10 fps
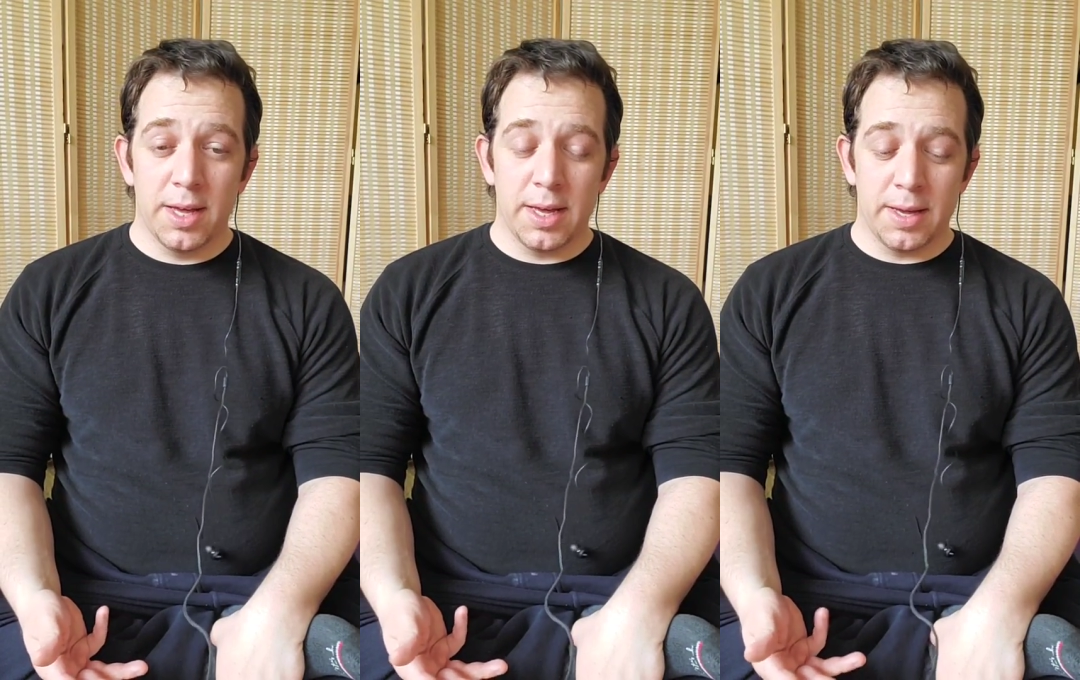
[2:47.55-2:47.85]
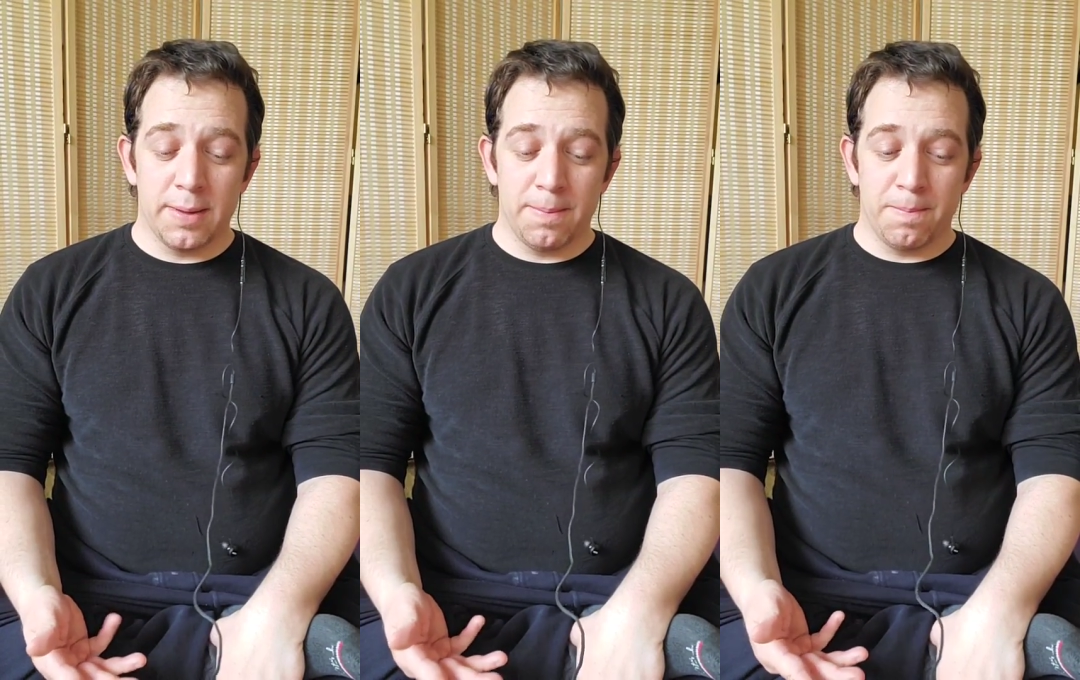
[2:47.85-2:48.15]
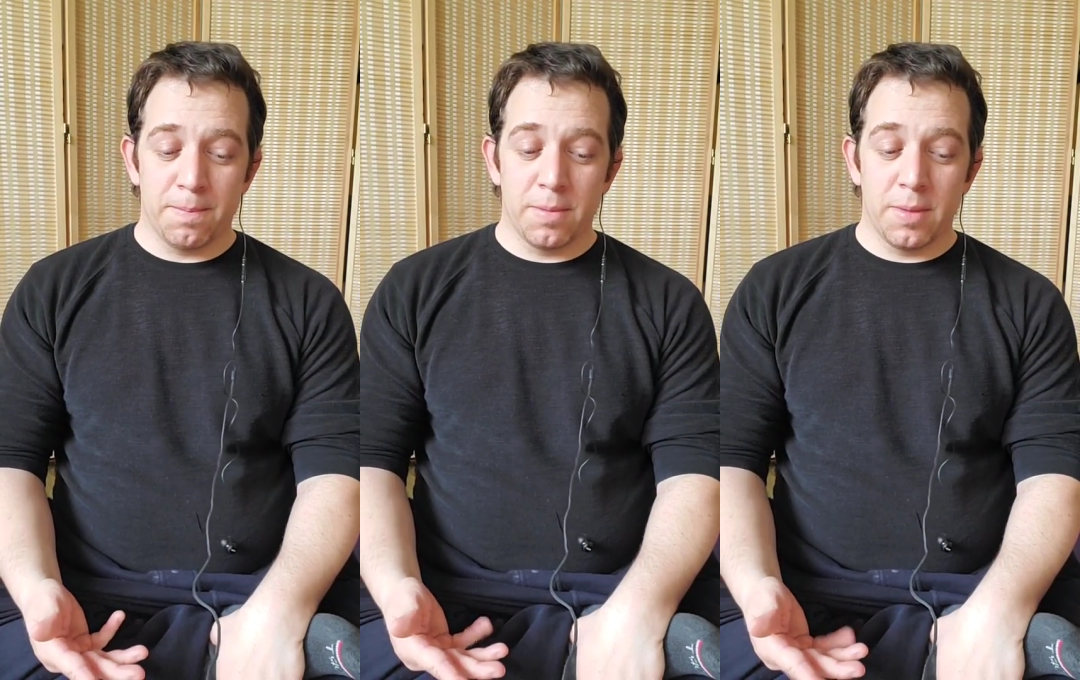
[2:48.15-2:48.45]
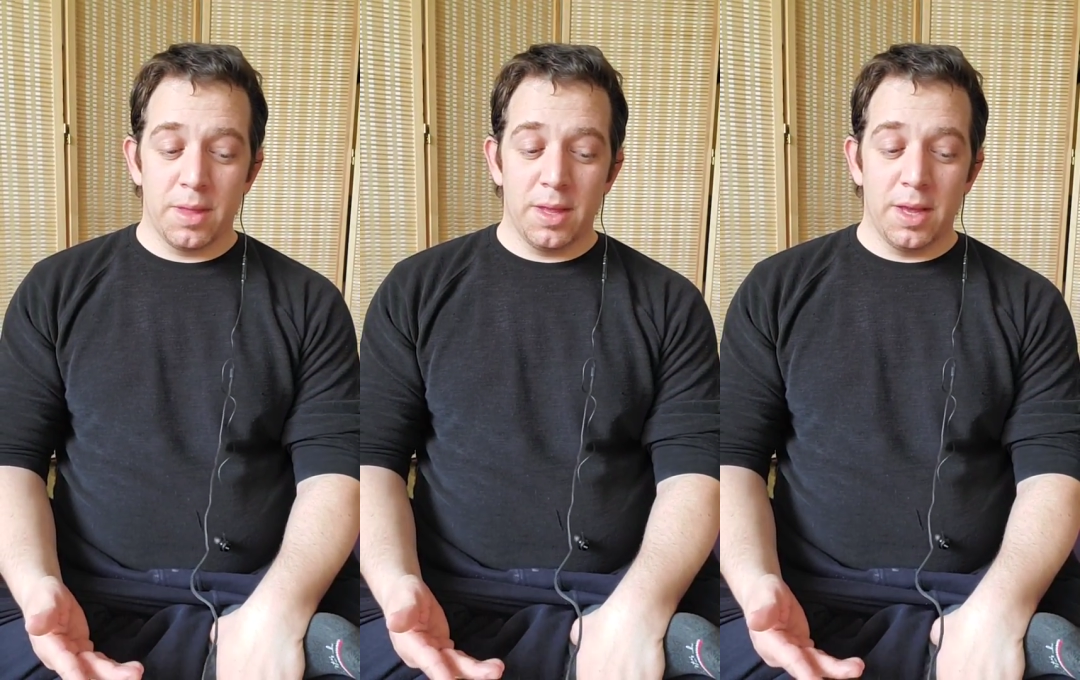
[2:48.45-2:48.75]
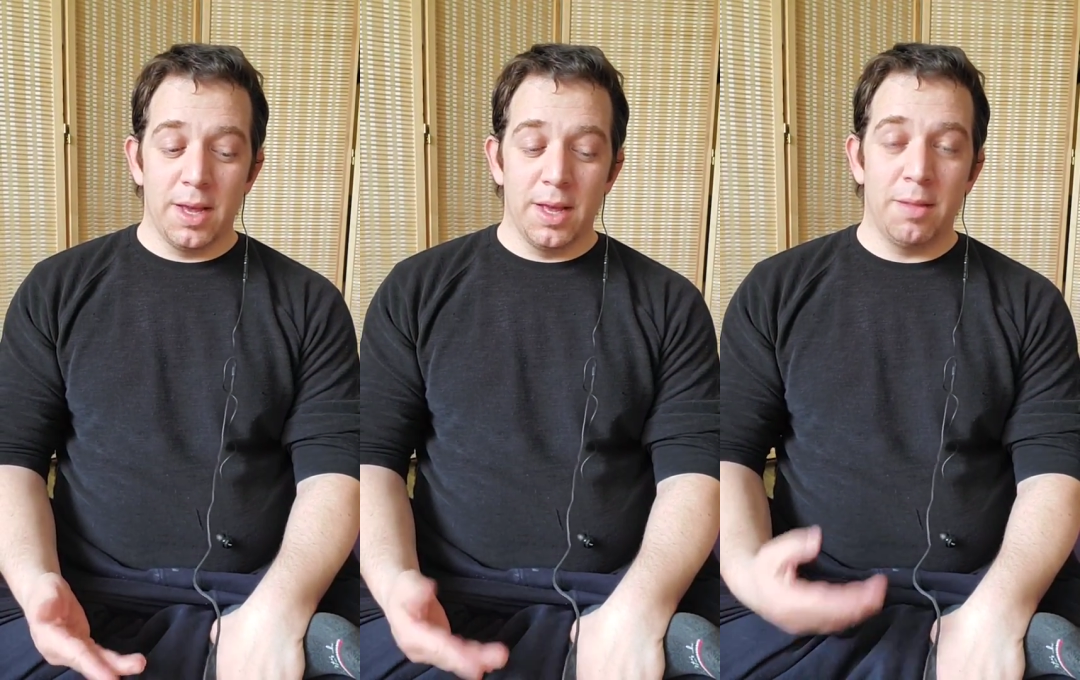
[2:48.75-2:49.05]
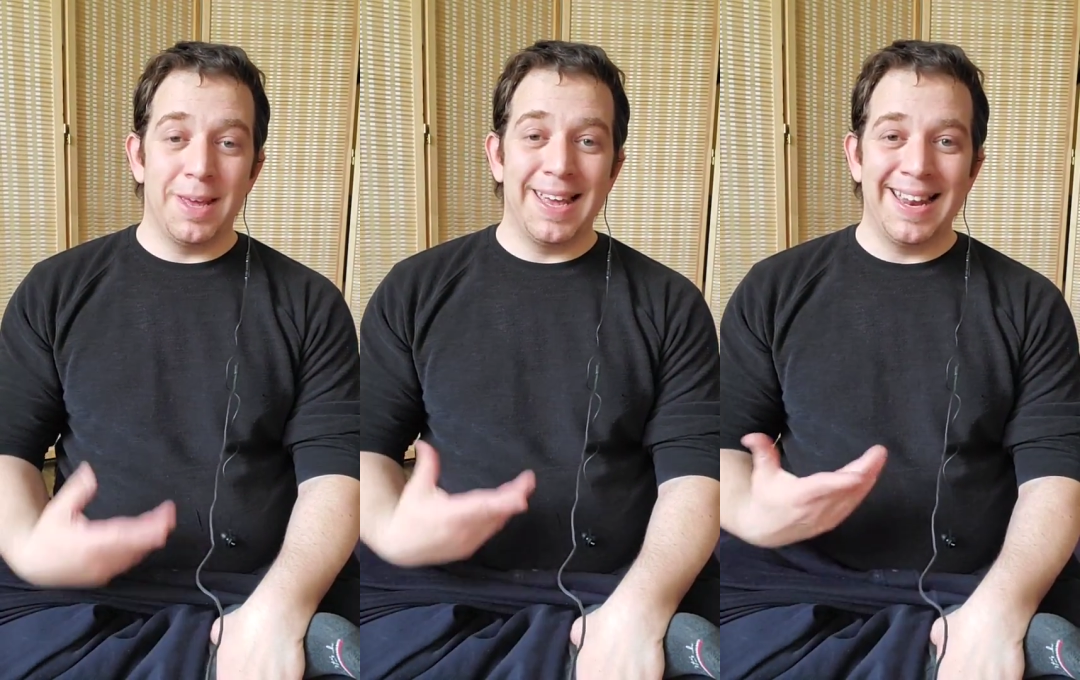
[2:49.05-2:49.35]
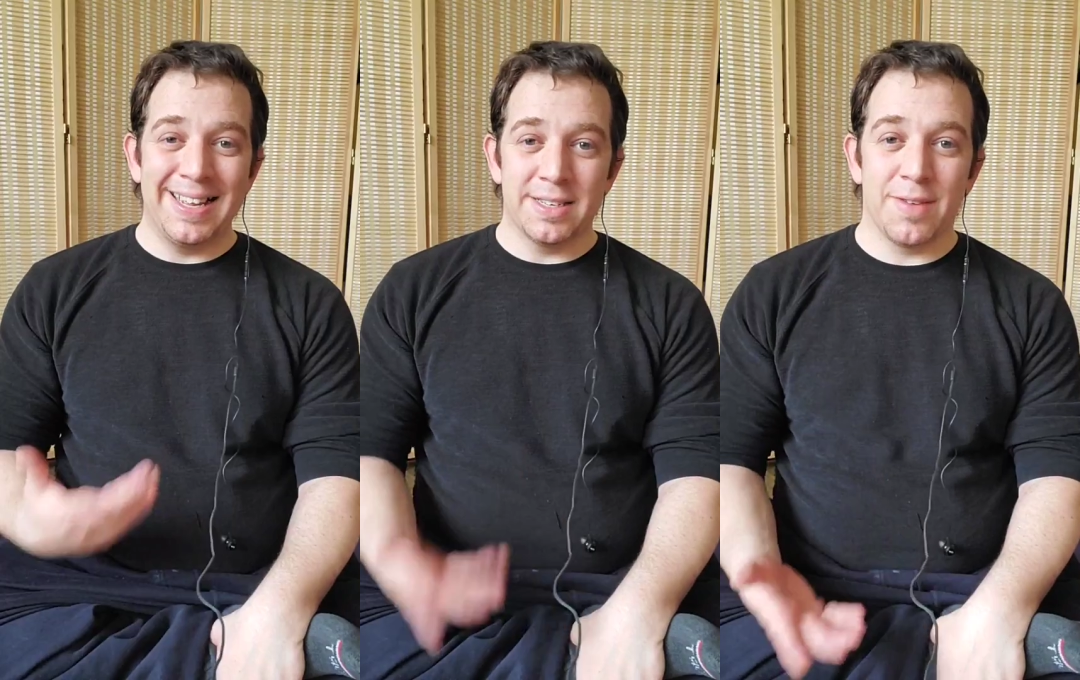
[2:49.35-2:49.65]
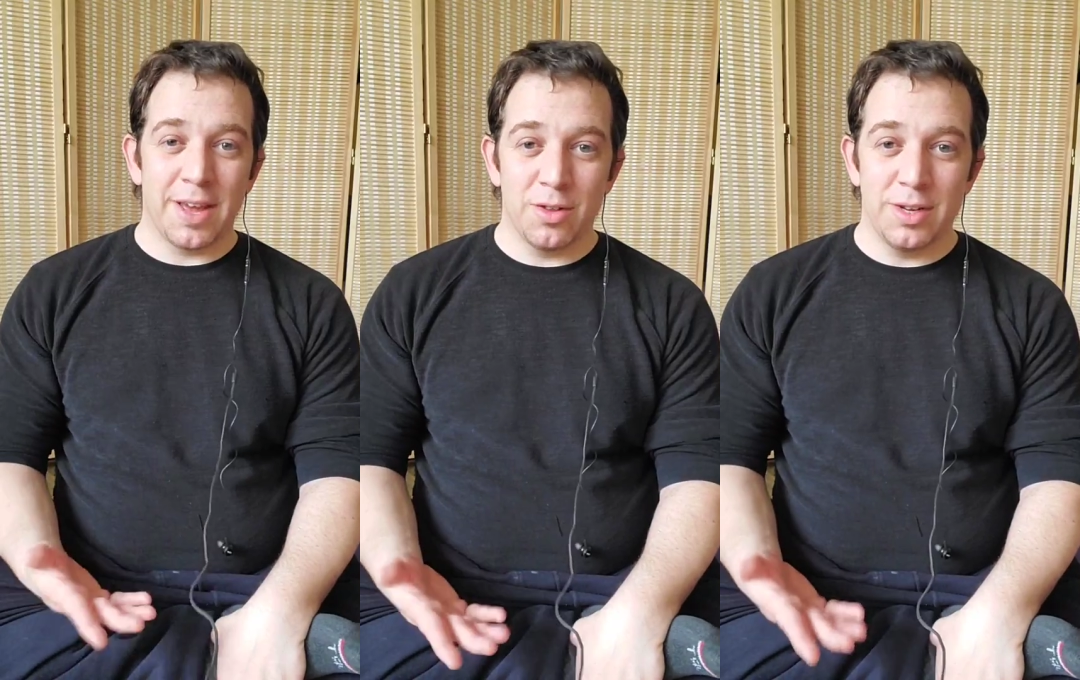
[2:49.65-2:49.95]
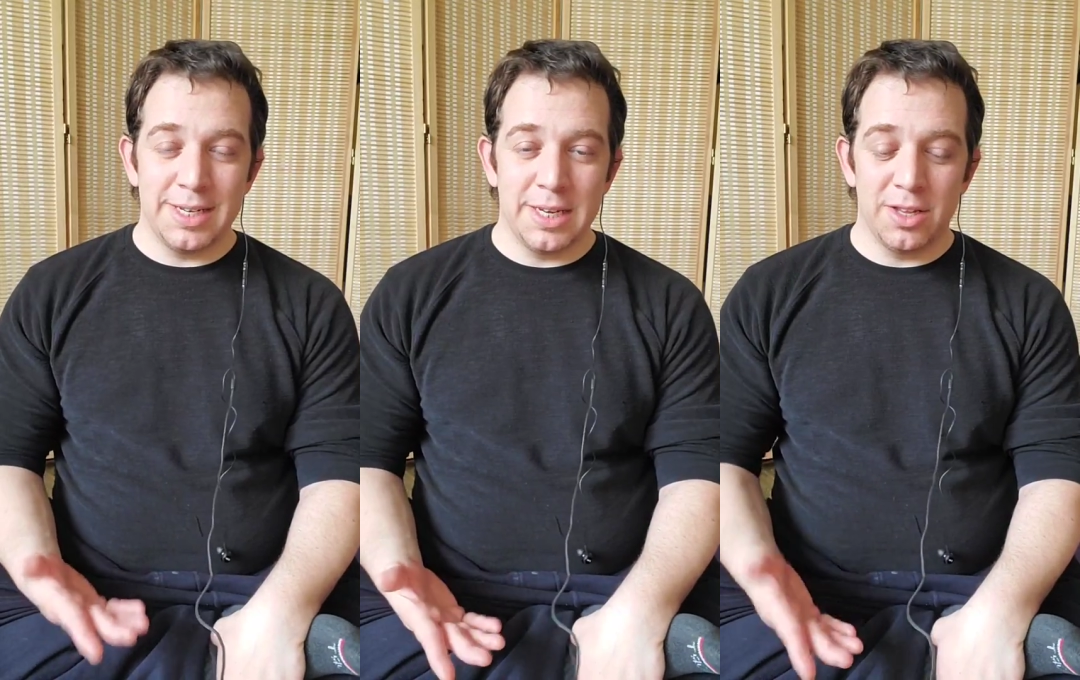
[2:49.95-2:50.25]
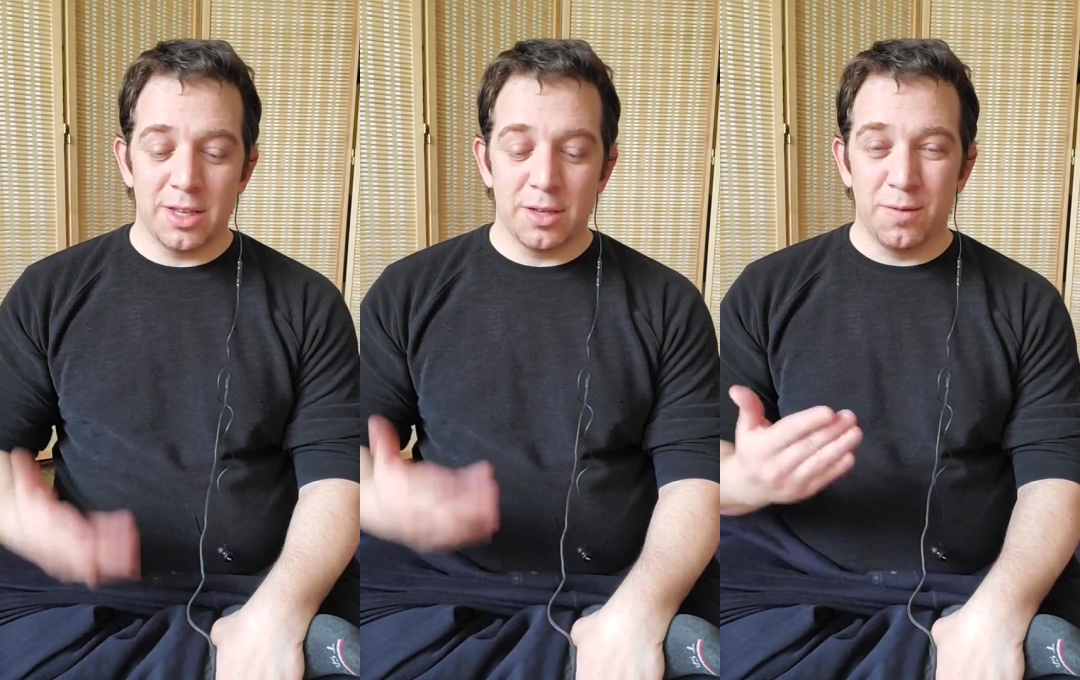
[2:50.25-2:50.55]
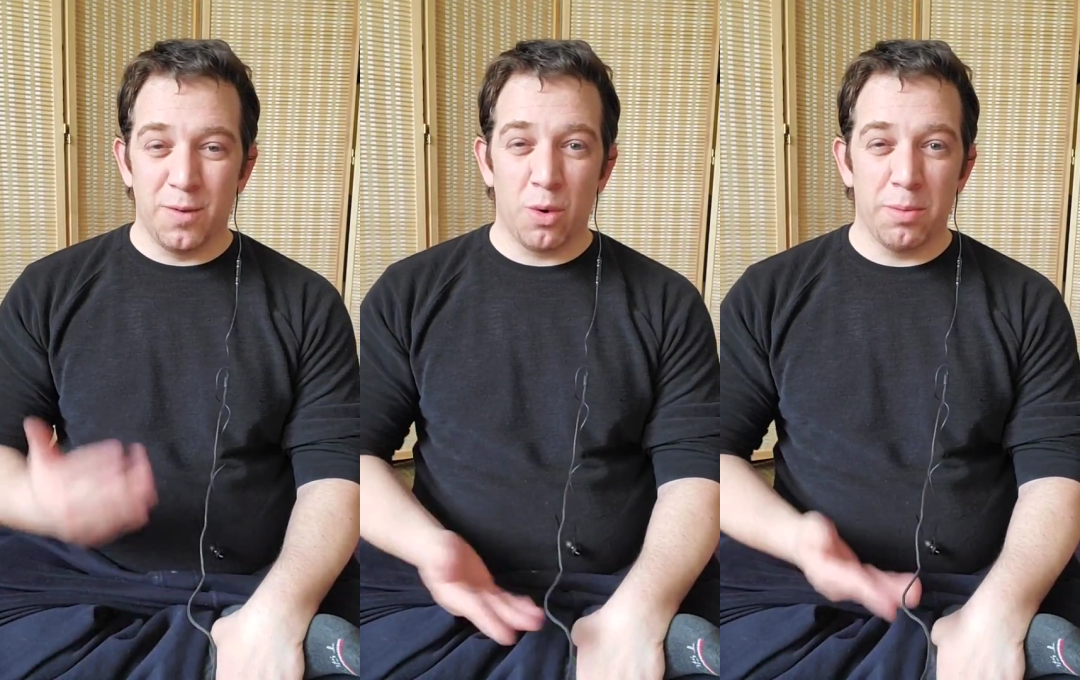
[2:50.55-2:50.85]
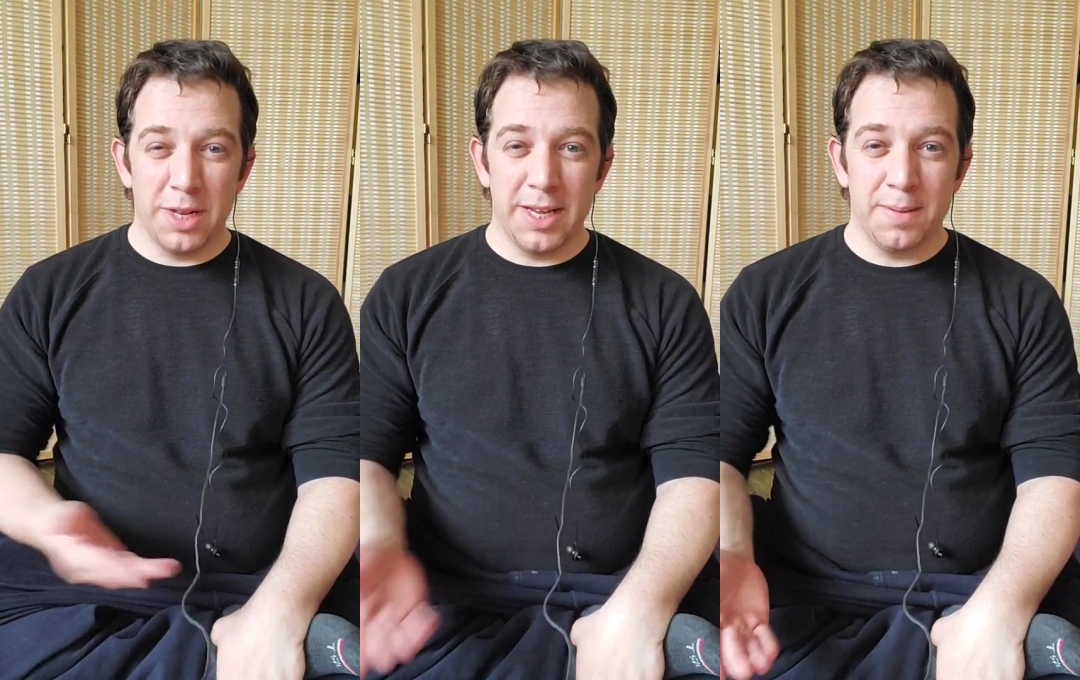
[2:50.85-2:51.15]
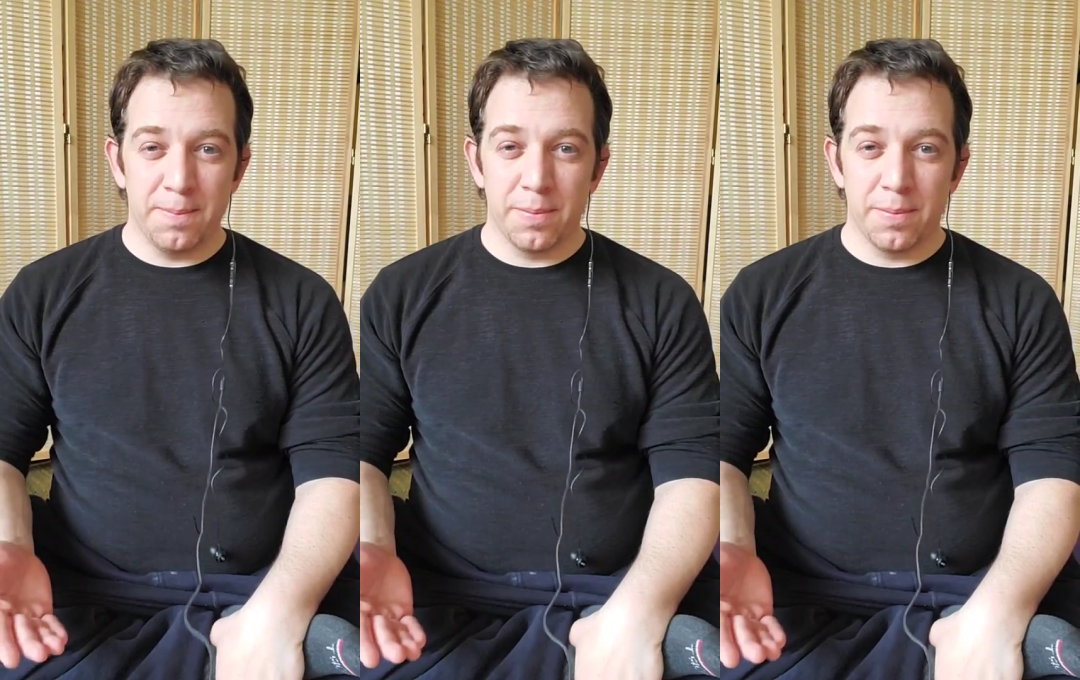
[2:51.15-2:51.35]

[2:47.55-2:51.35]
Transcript: In the beginnings of actually teaching this formally,